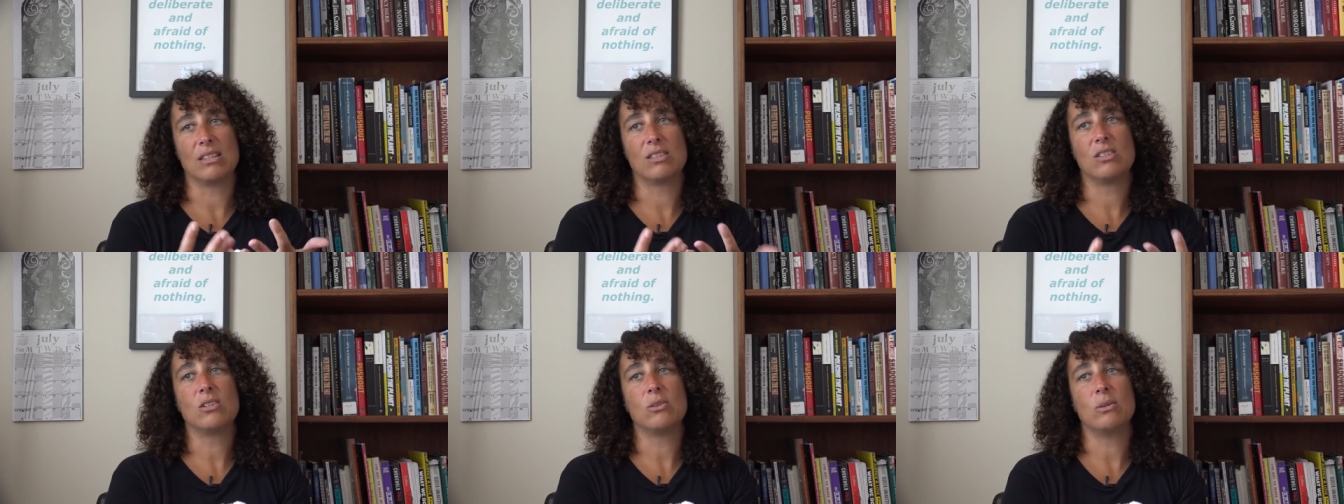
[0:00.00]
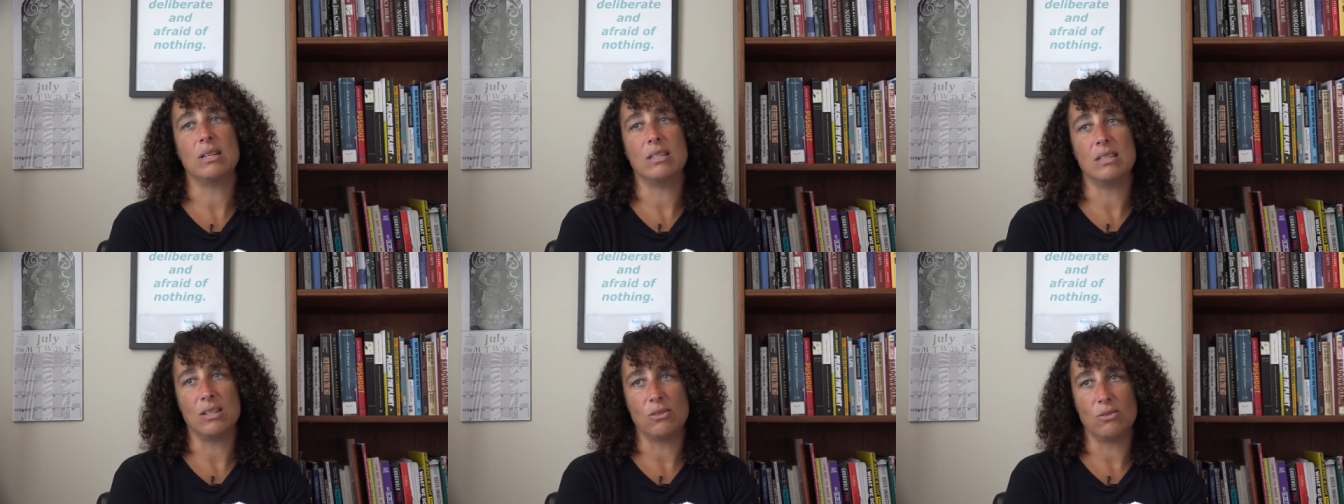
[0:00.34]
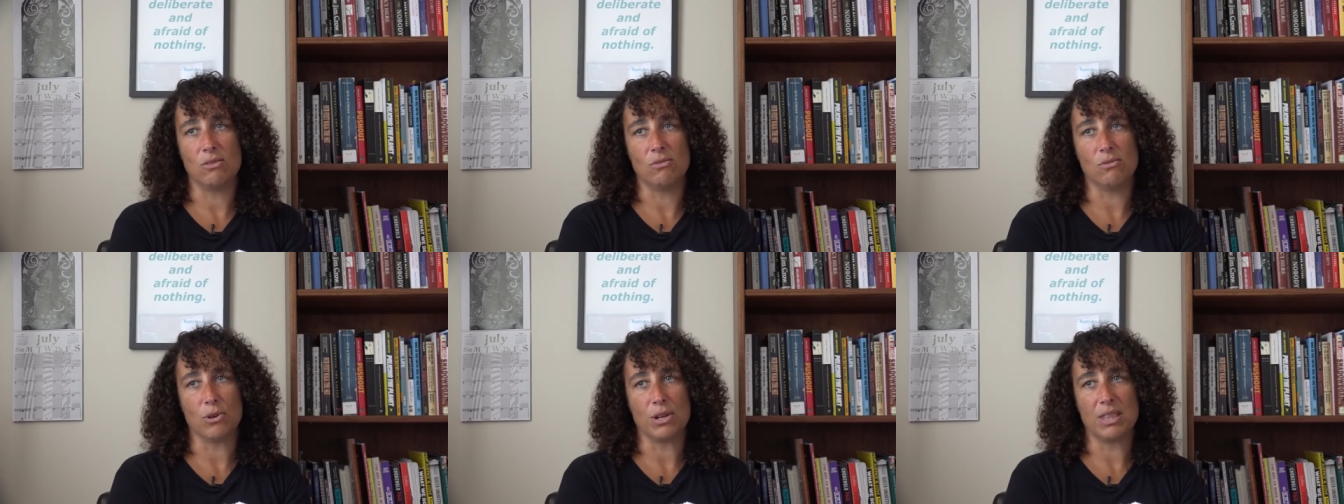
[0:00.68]
It's too easy
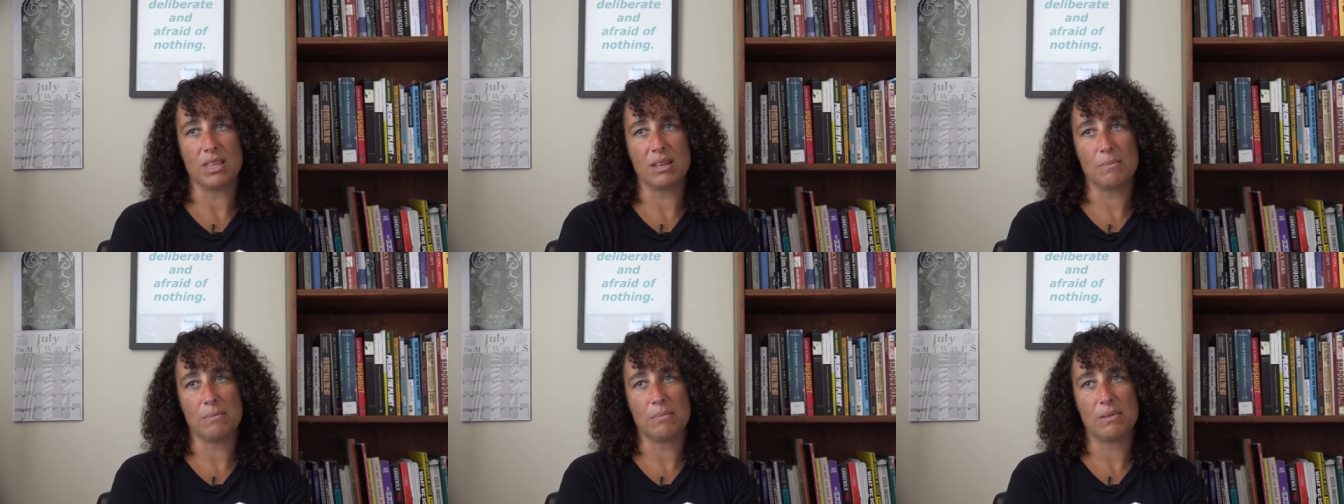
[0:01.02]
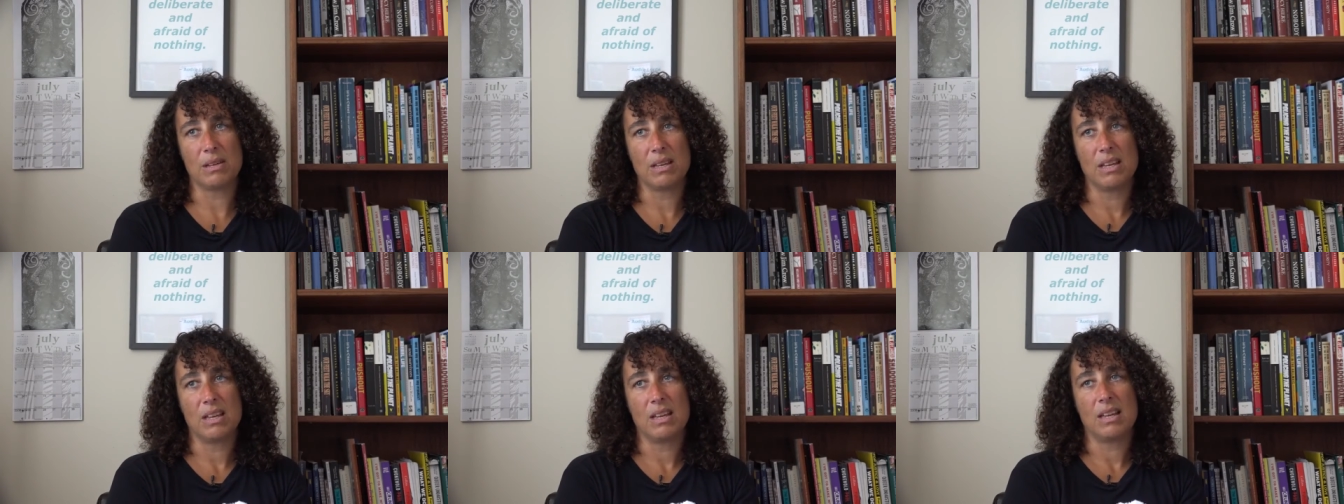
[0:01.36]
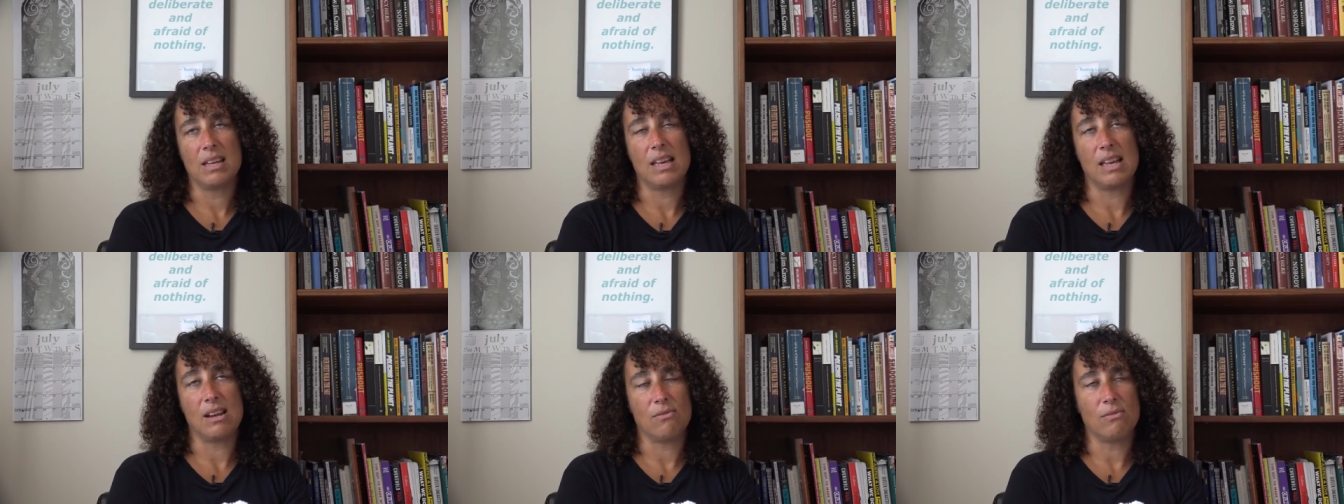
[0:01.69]
to avoid them.
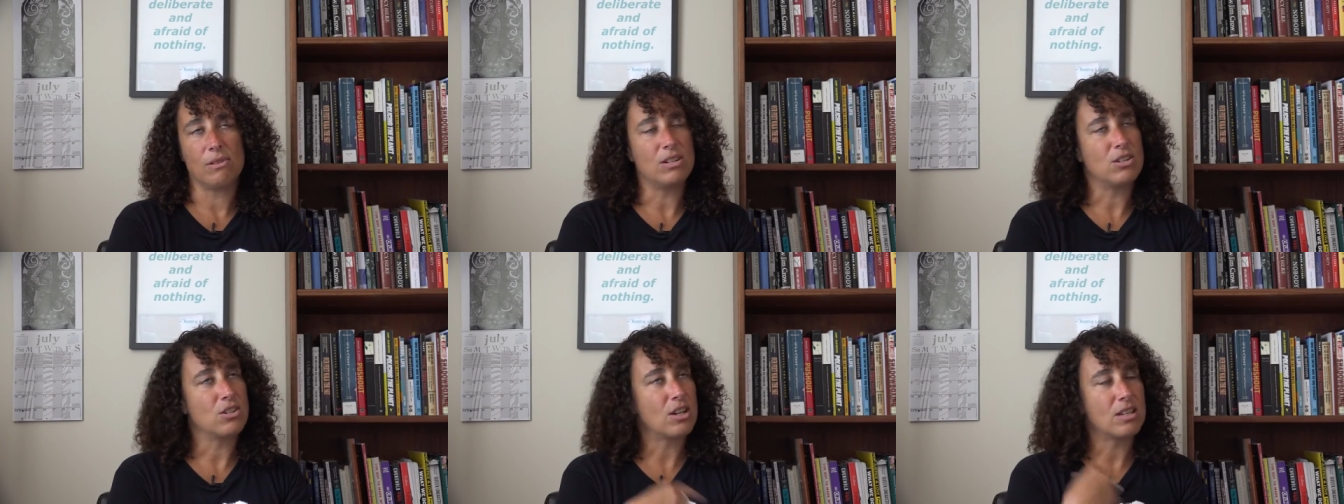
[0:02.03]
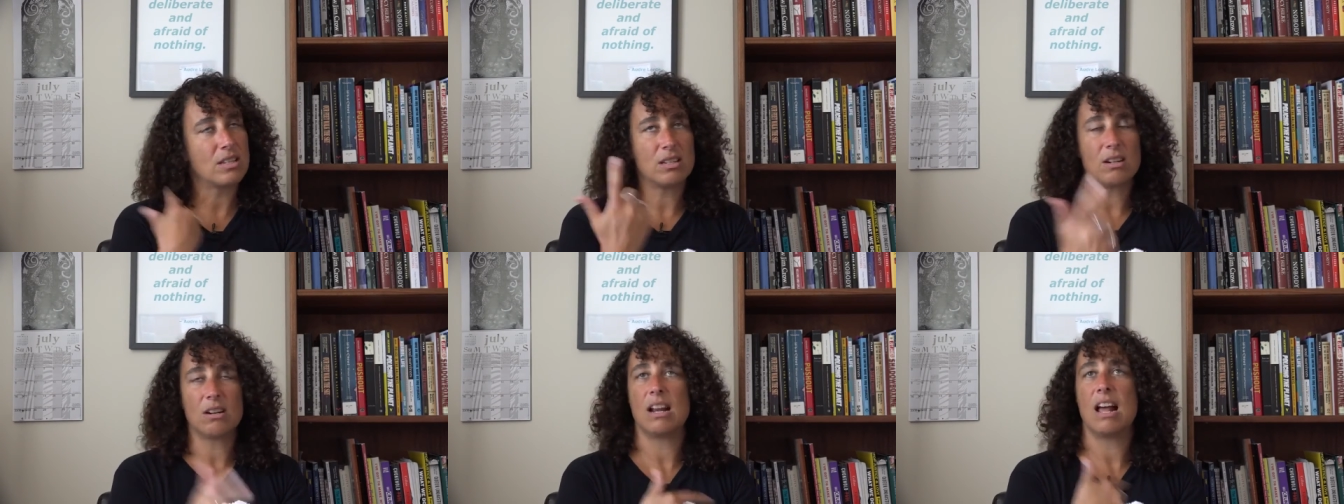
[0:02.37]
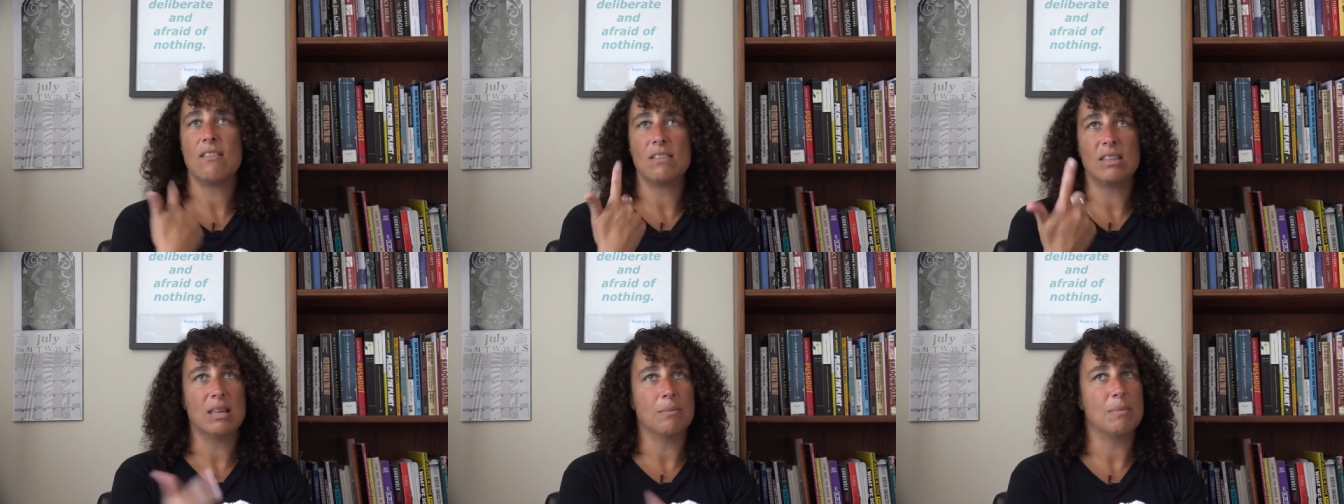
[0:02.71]
And if we just start
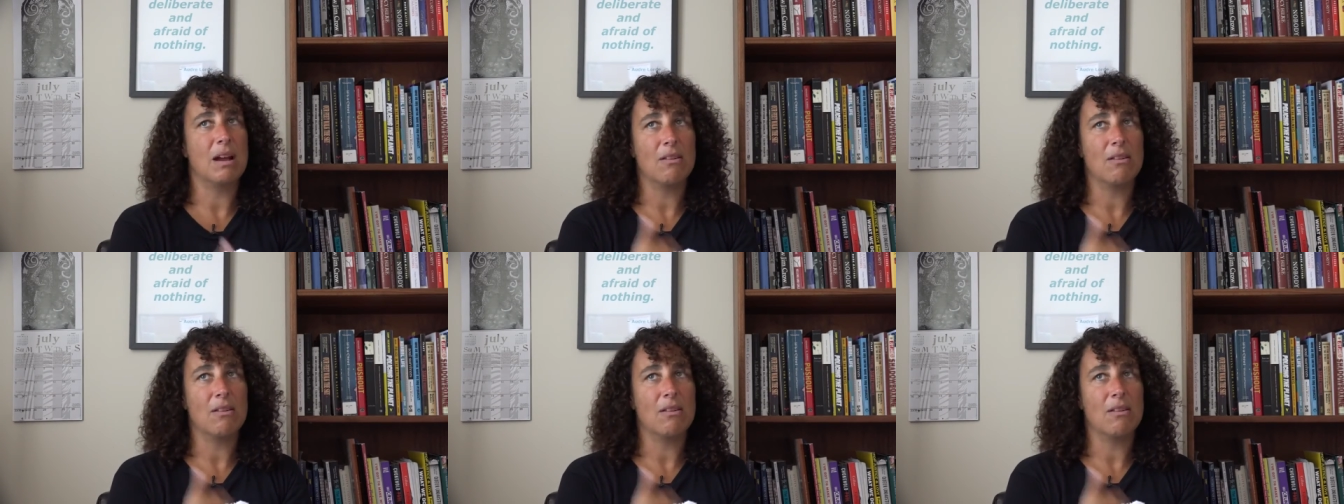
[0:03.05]
having them